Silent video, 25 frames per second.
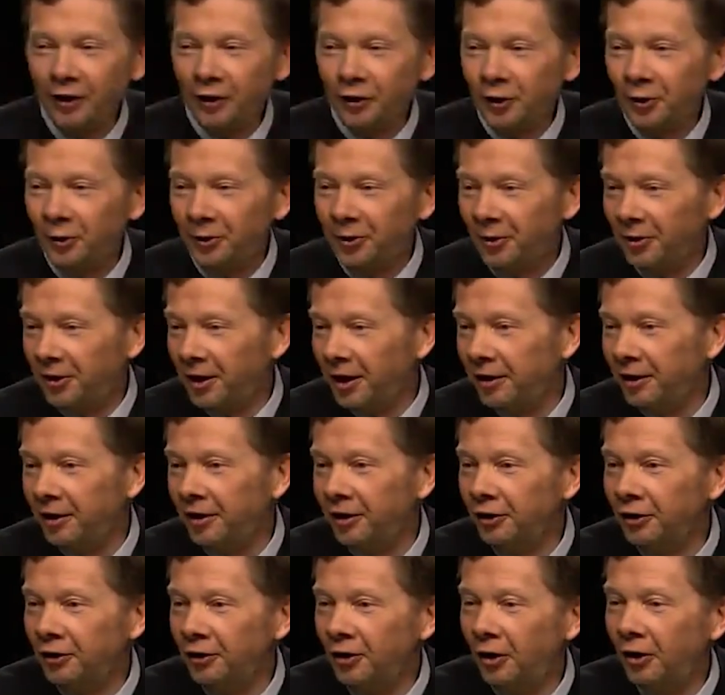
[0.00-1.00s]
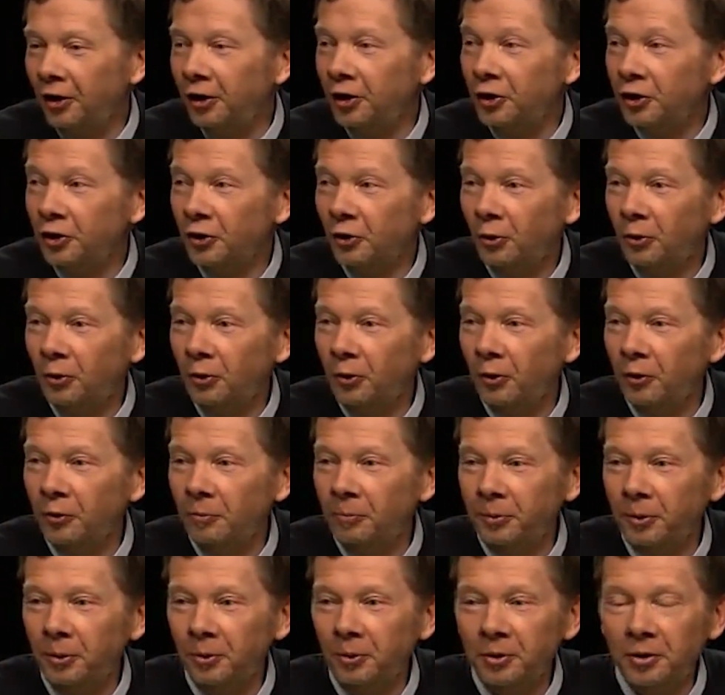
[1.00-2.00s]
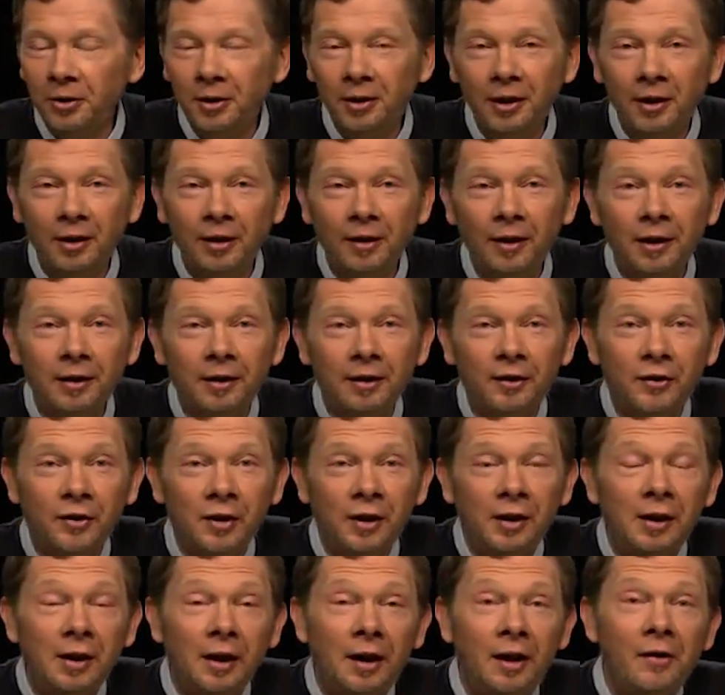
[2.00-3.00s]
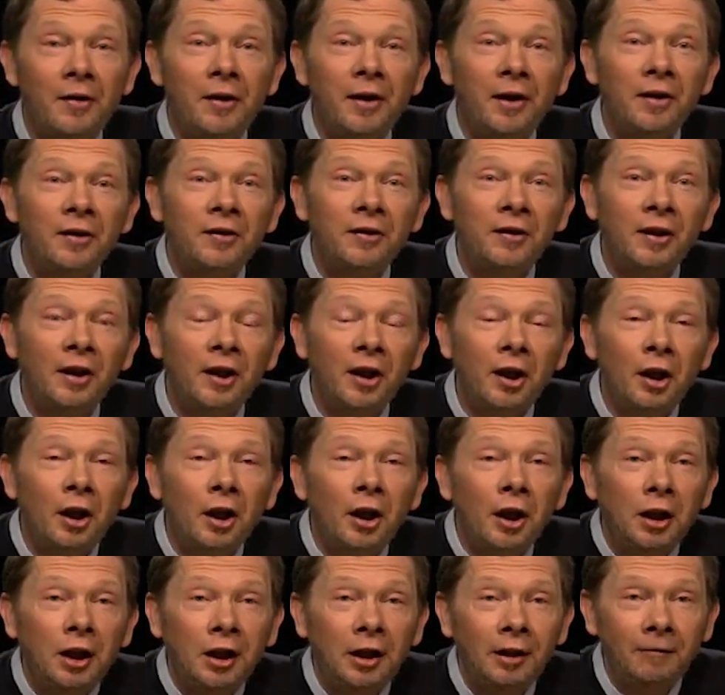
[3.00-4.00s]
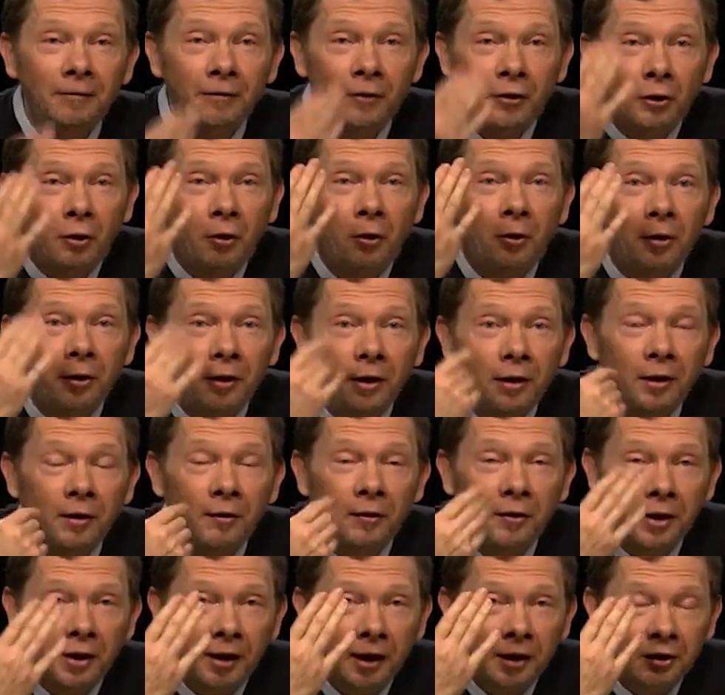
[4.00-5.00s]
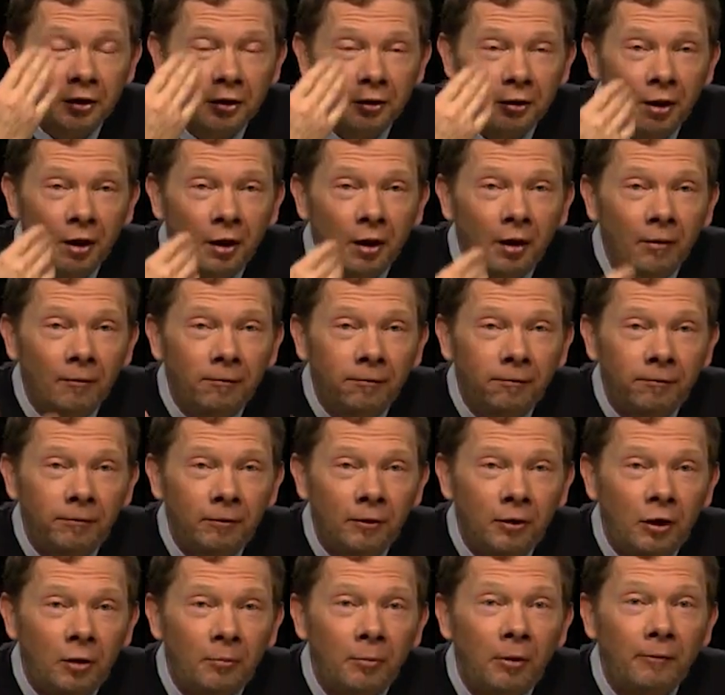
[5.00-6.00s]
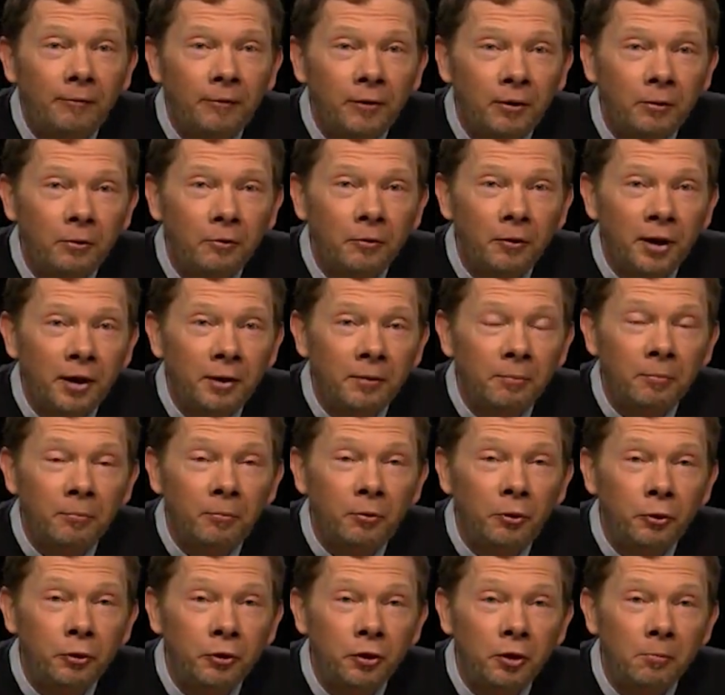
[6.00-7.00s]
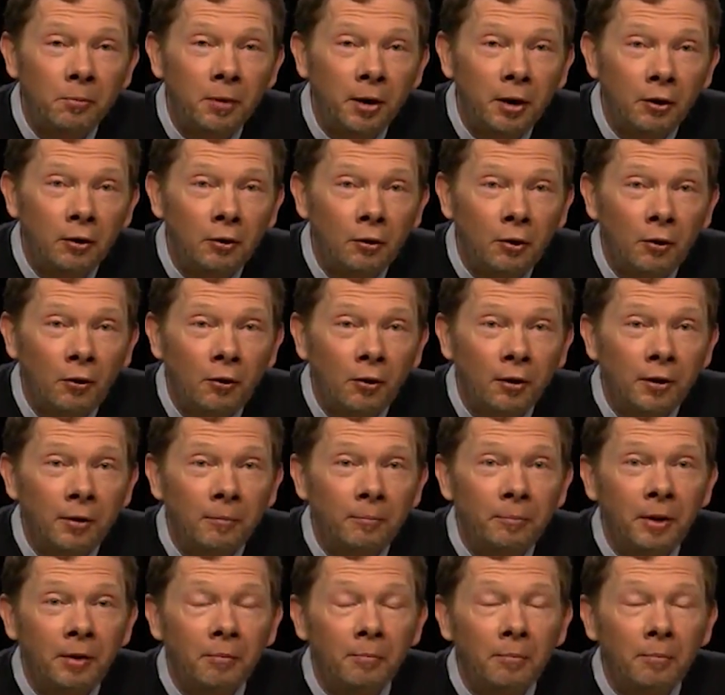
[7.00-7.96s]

So you can acknowledge all the beauty that is in others, even though in the external form of you that beauty may no longer be